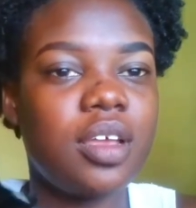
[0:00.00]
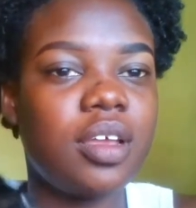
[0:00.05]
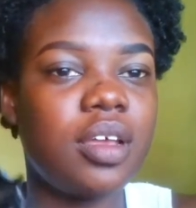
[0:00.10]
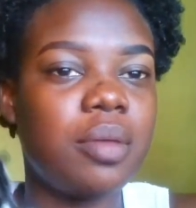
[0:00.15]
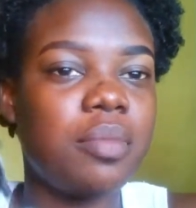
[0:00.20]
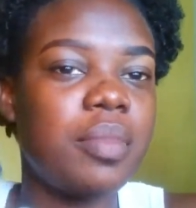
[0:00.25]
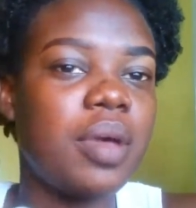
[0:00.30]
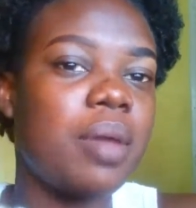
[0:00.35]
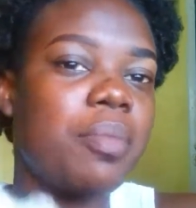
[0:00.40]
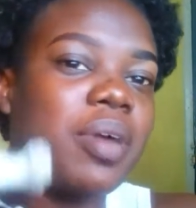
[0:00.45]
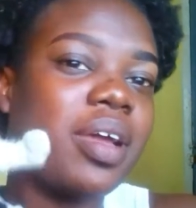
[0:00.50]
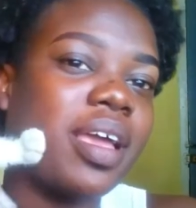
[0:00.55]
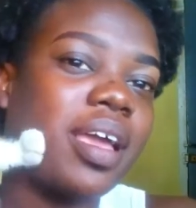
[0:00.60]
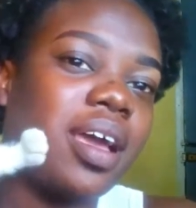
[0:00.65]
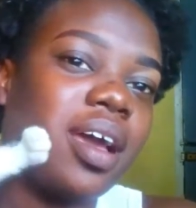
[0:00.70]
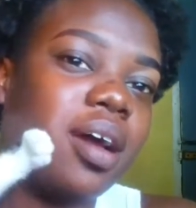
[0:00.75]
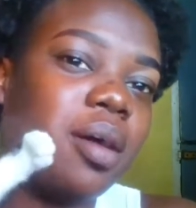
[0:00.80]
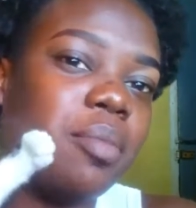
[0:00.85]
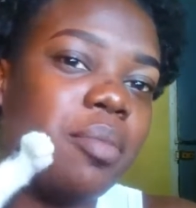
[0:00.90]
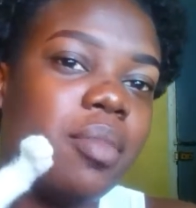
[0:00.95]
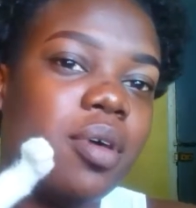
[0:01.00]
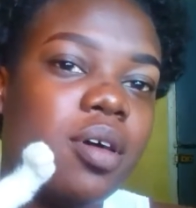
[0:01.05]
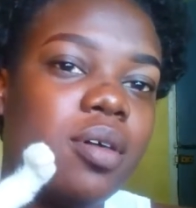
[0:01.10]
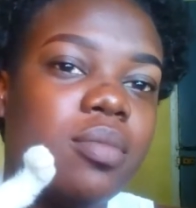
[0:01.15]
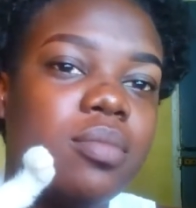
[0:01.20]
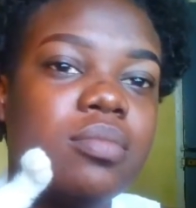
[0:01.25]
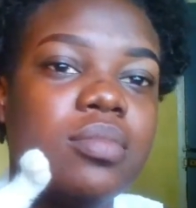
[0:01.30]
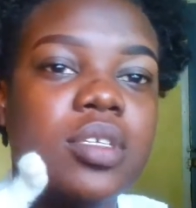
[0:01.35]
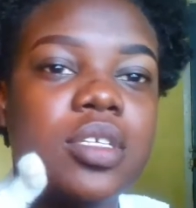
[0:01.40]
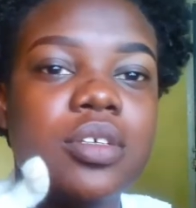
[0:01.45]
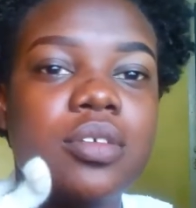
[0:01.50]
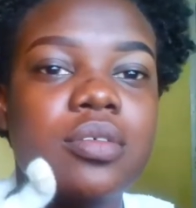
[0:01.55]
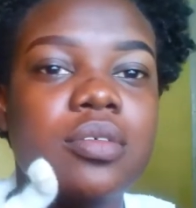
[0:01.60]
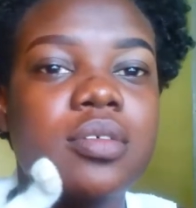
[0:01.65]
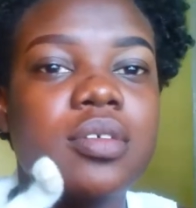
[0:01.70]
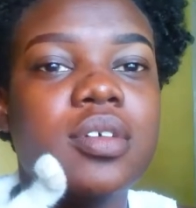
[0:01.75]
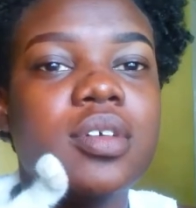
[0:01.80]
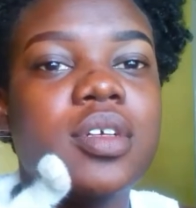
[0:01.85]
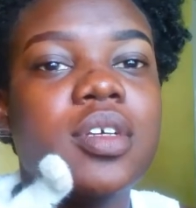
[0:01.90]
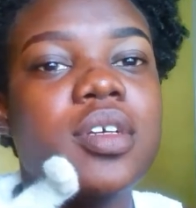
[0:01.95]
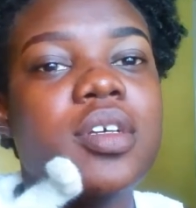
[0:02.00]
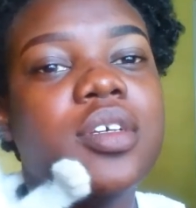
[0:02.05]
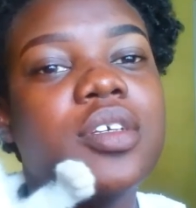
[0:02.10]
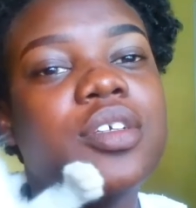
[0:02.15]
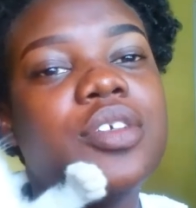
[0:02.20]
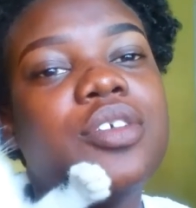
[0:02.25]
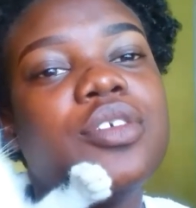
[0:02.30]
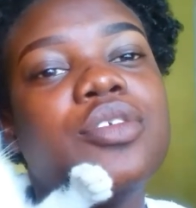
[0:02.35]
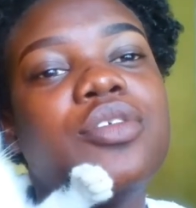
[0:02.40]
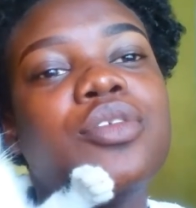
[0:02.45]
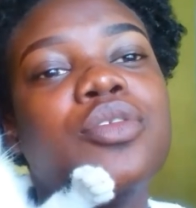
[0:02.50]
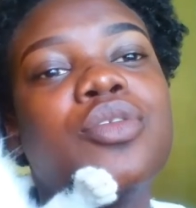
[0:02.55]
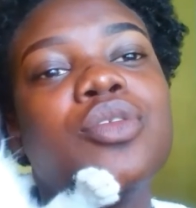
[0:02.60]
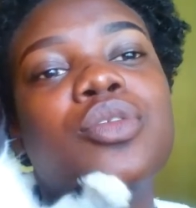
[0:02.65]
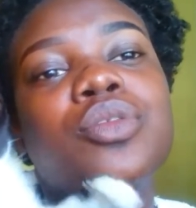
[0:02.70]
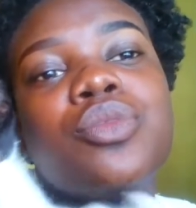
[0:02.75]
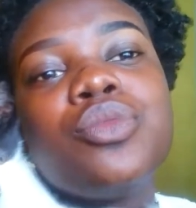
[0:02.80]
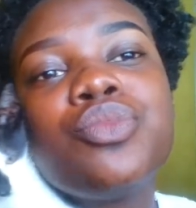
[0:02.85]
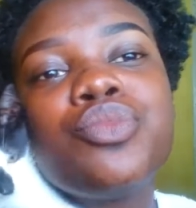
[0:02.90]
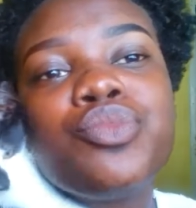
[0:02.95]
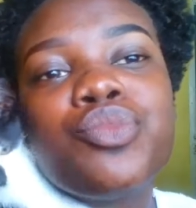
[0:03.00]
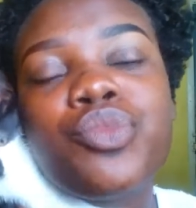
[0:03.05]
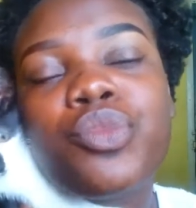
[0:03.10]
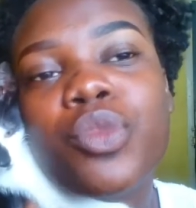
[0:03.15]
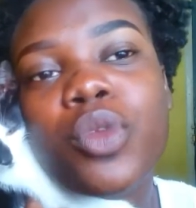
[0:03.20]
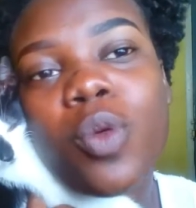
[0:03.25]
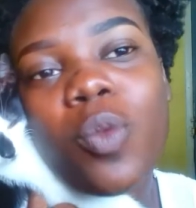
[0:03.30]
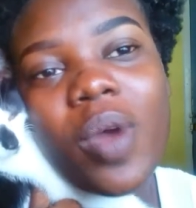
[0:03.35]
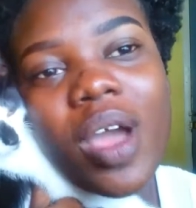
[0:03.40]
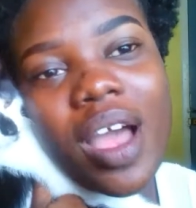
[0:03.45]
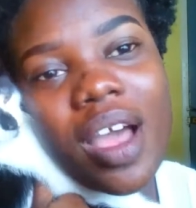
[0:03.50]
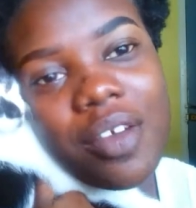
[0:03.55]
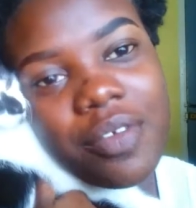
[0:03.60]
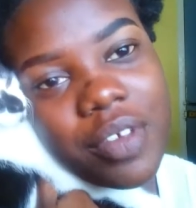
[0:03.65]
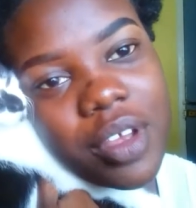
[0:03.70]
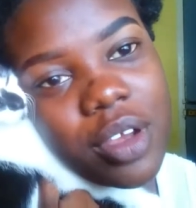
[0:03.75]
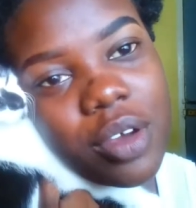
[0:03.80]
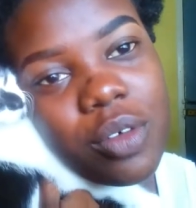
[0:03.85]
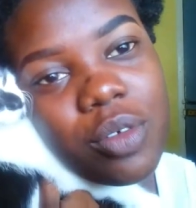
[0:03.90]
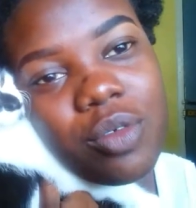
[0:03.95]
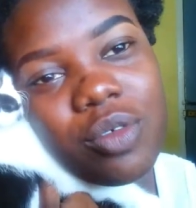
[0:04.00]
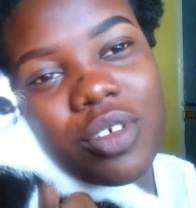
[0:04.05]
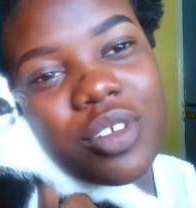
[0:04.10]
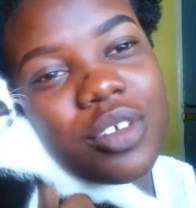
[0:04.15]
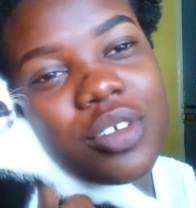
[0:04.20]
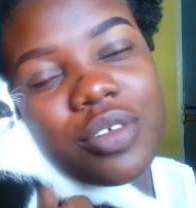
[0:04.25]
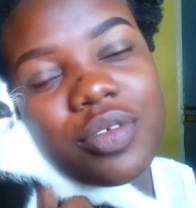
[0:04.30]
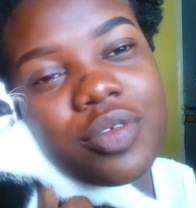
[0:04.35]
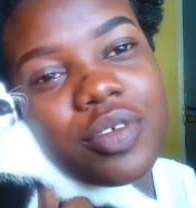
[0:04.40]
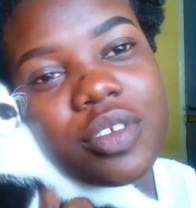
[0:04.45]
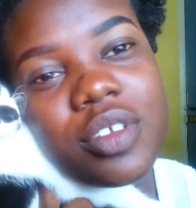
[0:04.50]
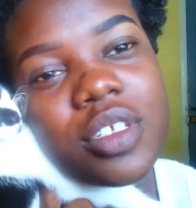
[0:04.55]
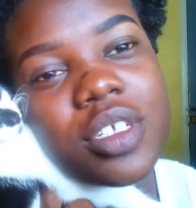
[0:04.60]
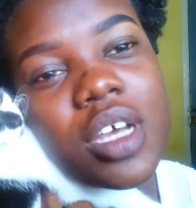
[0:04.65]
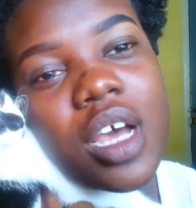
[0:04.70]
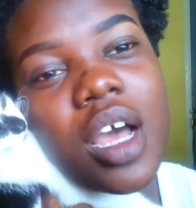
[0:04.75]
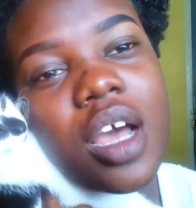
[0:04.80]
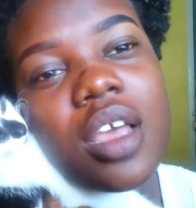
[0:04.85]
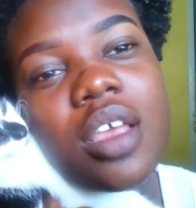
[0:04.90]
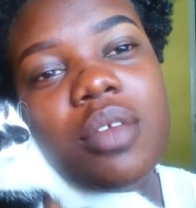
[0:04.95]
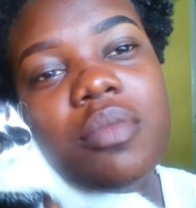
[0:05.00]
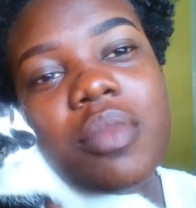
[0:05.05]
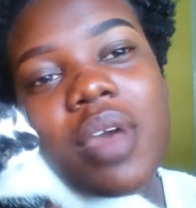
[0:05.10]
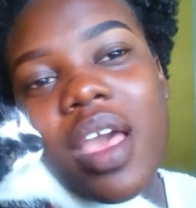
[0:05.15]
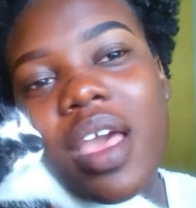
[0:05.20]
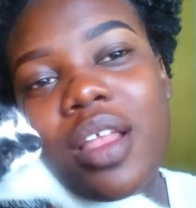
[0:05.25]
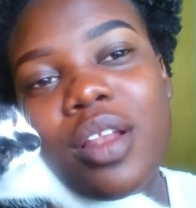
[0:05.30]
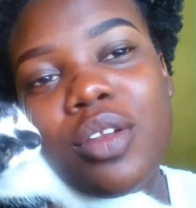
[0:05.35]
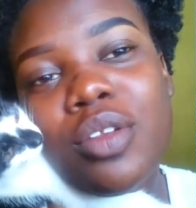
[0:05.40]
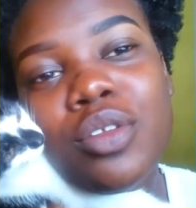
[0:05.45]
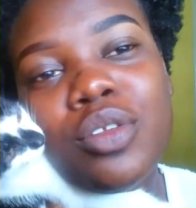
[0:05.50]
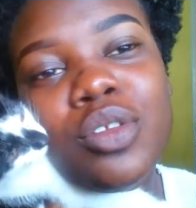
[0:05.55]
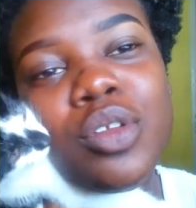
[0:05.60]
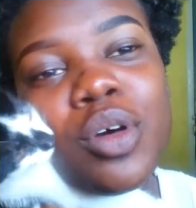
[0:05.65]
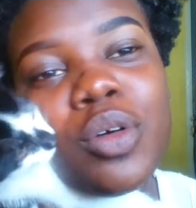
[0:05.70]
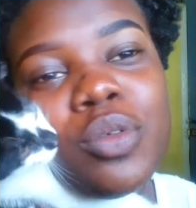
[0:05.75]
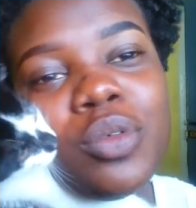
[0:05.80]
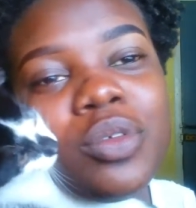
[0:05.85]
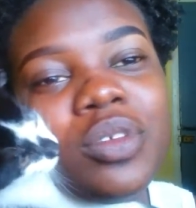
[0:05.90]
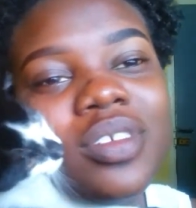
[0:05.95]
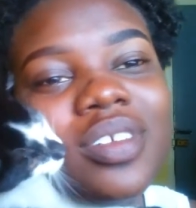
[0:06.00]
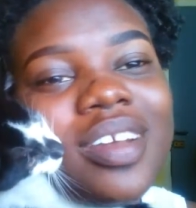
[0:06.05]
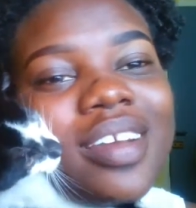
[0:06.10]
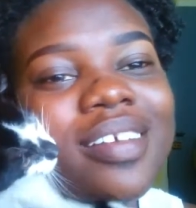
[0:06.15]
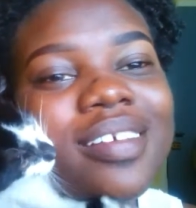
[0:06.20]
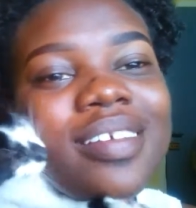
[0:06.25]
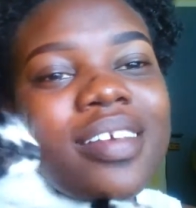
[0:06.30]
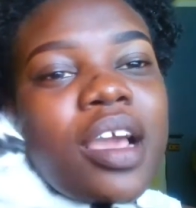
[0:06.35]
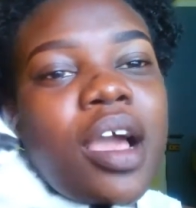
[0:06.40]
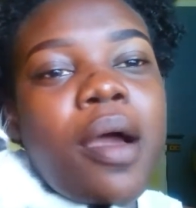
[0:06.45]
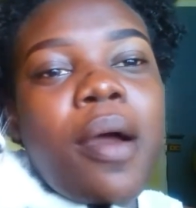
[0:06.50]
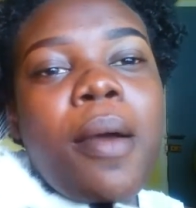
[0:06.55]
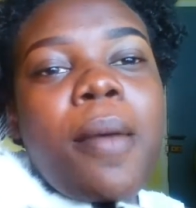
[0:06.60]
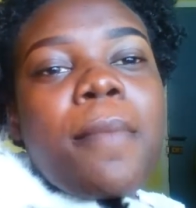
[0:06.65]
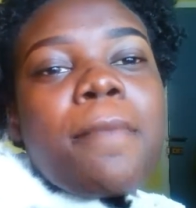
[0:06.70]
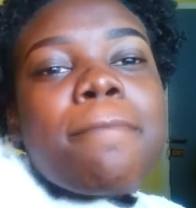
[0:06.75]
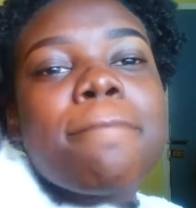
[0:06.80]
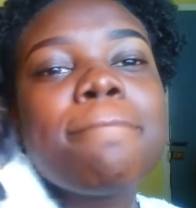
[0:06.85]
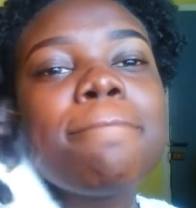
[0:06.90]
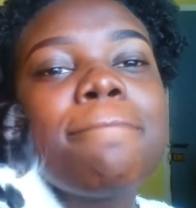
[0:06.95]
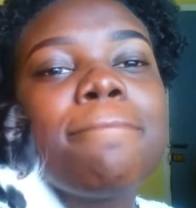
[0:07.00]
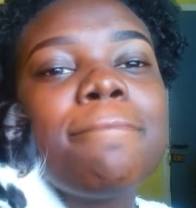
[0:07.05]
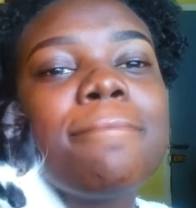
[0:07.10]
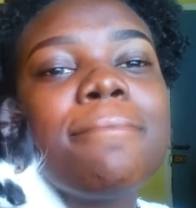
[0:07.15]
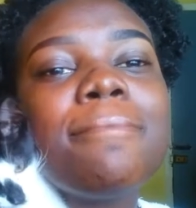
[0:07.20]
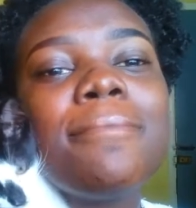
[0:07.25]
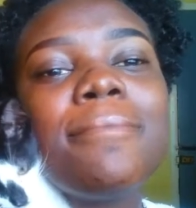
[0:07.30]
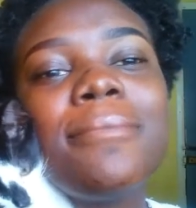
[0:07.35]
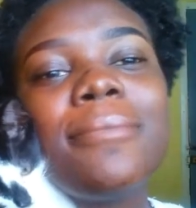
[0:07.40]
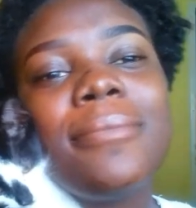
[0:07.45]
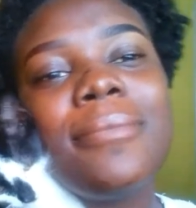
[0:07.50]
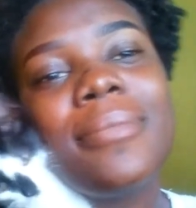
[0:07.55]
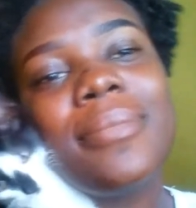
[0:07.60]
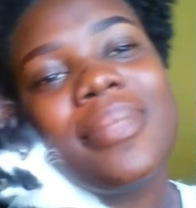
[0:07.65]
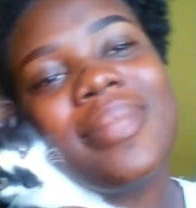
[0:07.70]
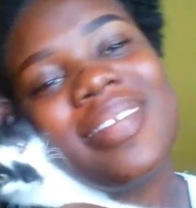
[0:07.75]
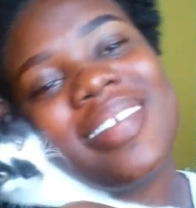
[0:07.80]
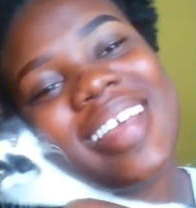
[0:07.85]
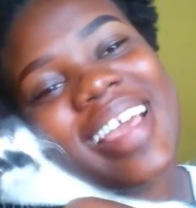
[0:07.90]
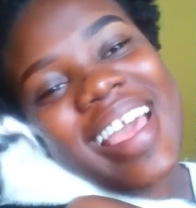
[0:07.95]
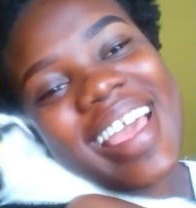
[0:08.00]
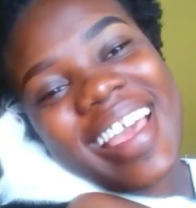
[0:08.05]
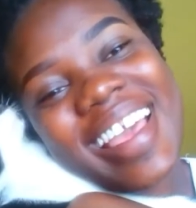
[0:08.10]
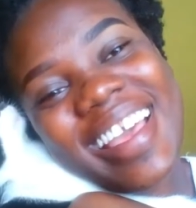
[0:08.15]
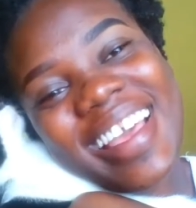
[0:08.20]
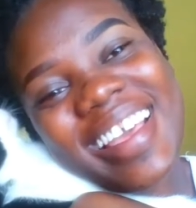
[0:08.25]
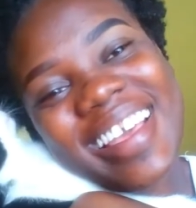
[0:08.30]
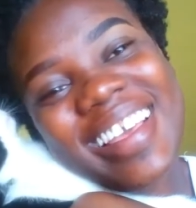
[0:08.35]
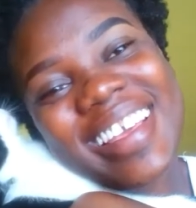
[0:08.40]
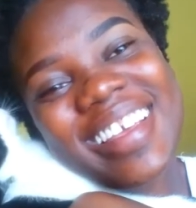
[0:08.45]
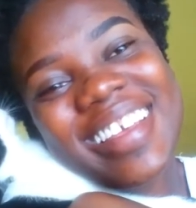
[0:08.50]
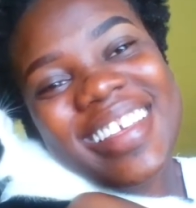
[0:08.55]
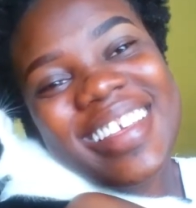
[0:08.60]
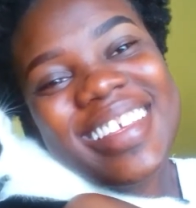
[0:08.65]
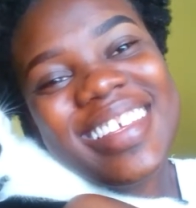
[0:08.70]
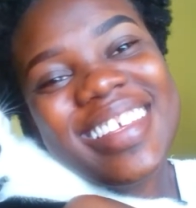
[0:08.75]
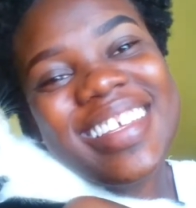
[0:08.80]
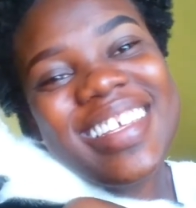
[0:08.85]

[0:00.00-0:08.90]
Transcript: I'm, I'm a cat mom, so you know, we're having a wonderful time. Hello, darling. Uh, uh, uh, uh. hey.